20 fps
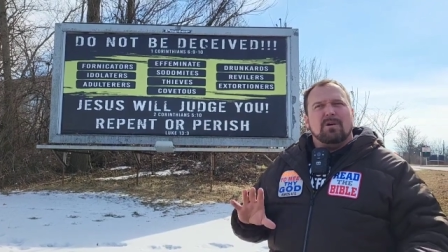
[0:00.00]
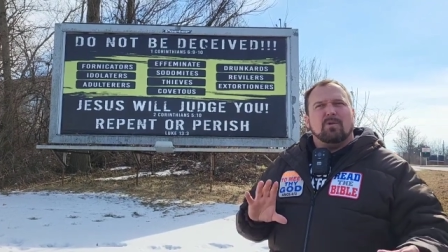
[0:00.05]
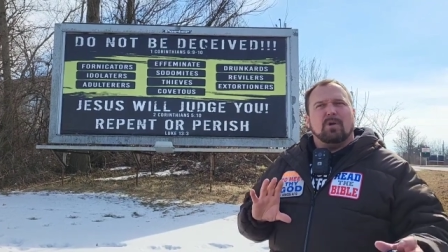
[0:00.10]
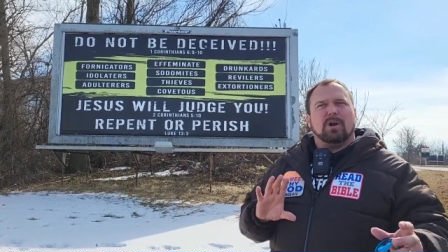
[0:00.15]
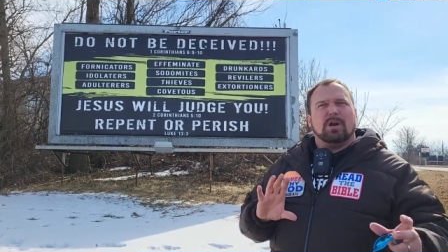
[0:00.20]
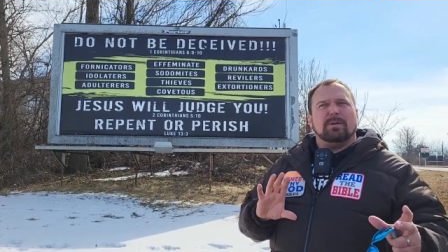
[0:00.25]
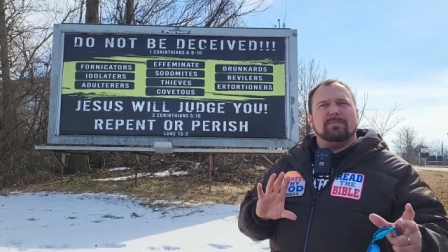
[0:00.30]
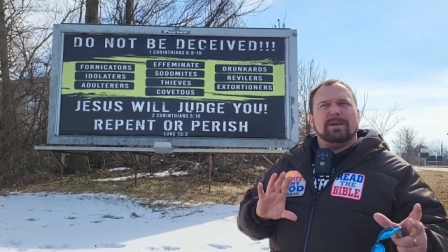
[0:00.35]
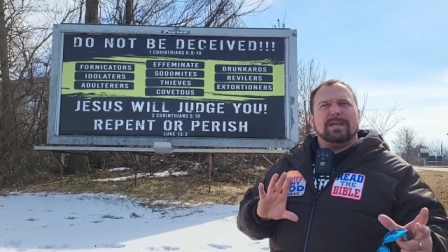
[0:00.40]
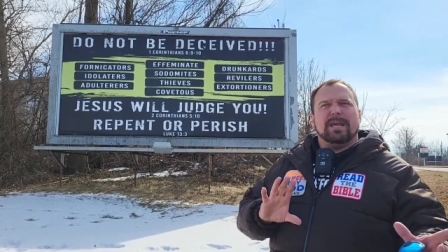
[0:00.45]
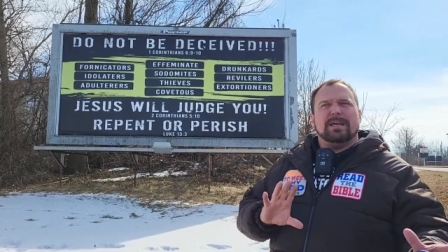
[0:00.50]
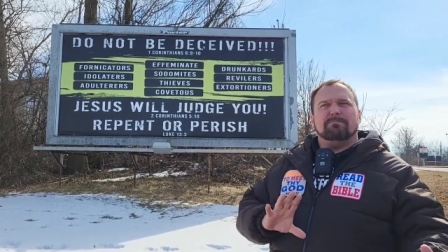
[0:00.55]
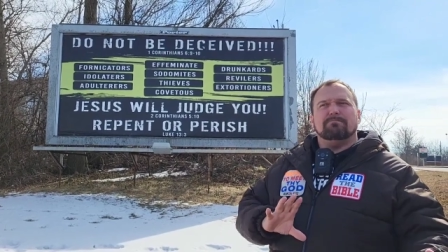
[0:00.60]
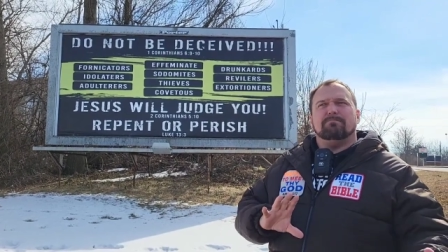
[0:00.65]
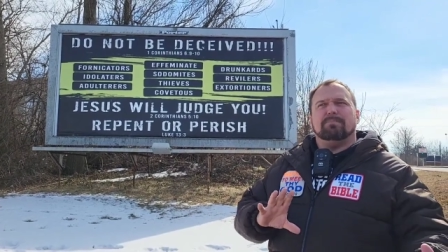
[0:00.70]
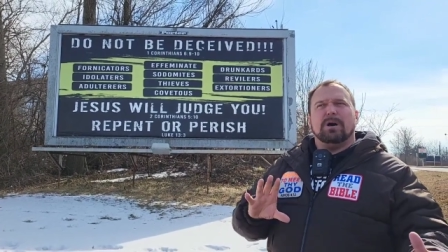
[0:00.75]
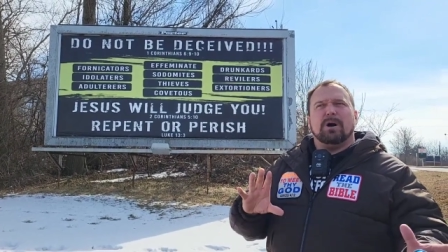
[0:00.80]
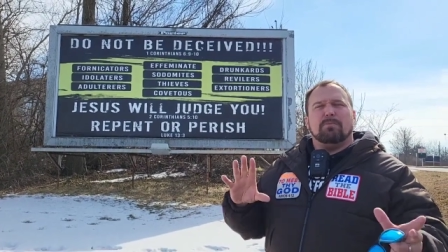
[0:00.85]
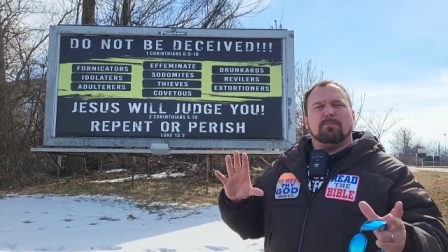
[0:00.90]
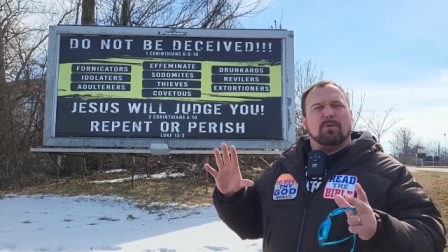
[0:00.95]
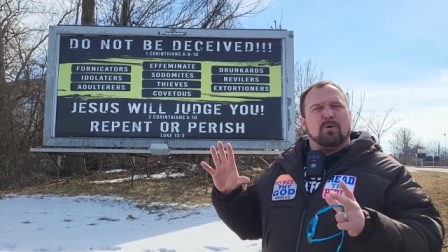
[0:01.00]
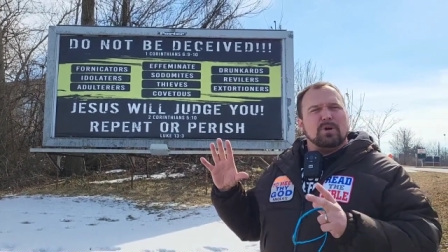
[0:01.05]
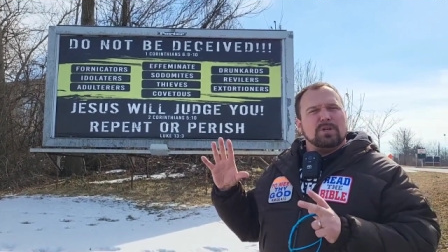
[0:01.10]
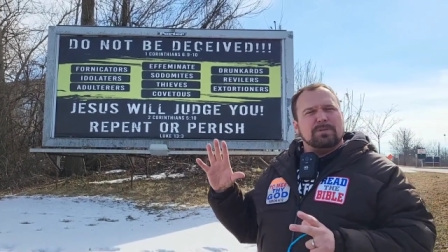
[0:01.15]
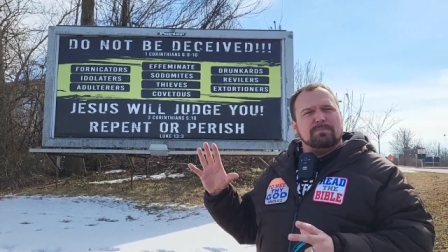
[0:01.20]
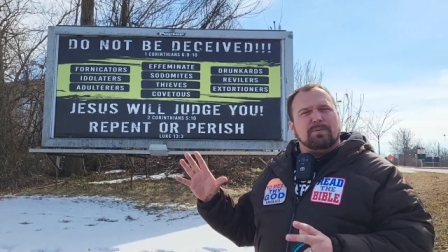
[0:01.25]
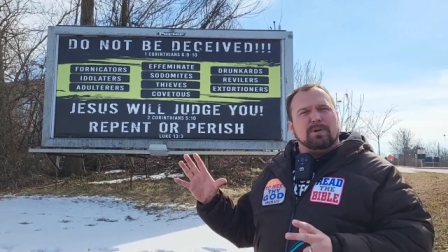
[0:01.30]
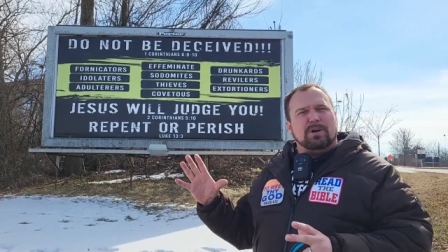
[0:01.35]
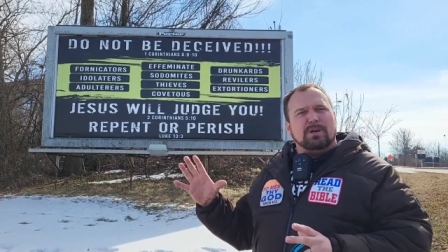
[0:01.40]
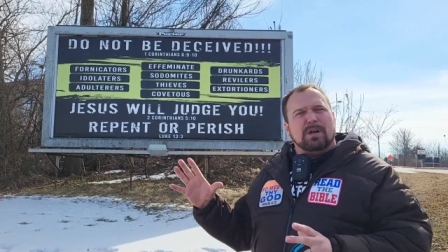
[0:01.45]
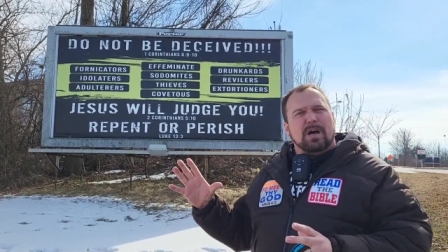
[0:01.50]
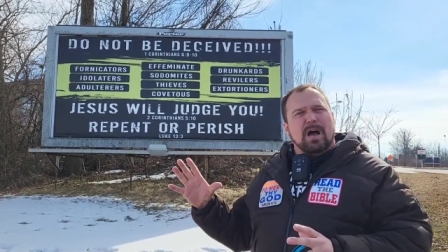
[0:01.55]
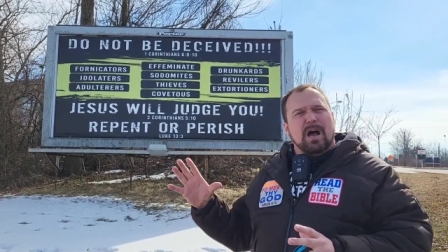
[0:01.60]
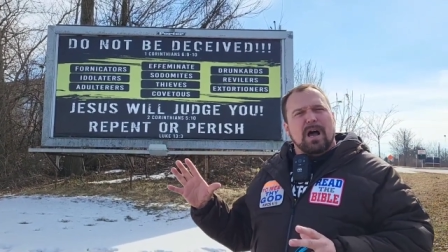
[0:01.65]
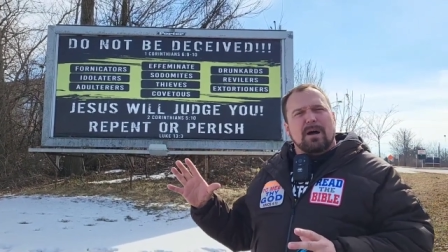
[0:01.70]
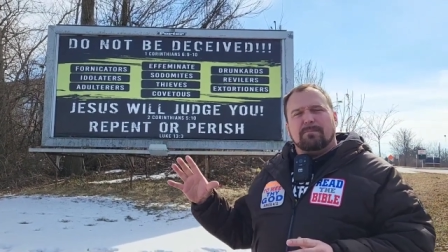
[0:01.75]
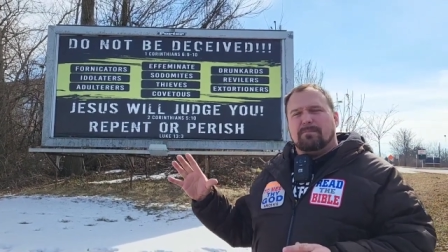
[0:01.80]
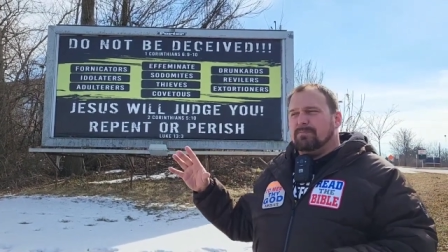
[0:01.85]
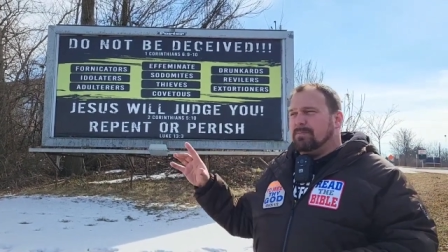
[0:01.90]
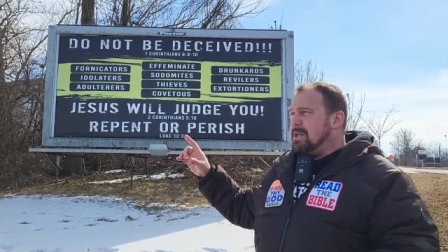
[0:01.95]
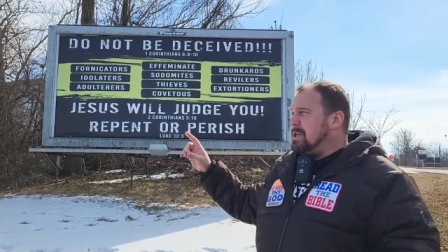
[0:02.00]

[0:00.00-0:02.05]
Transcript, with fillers: We're going to be getting billboards put up.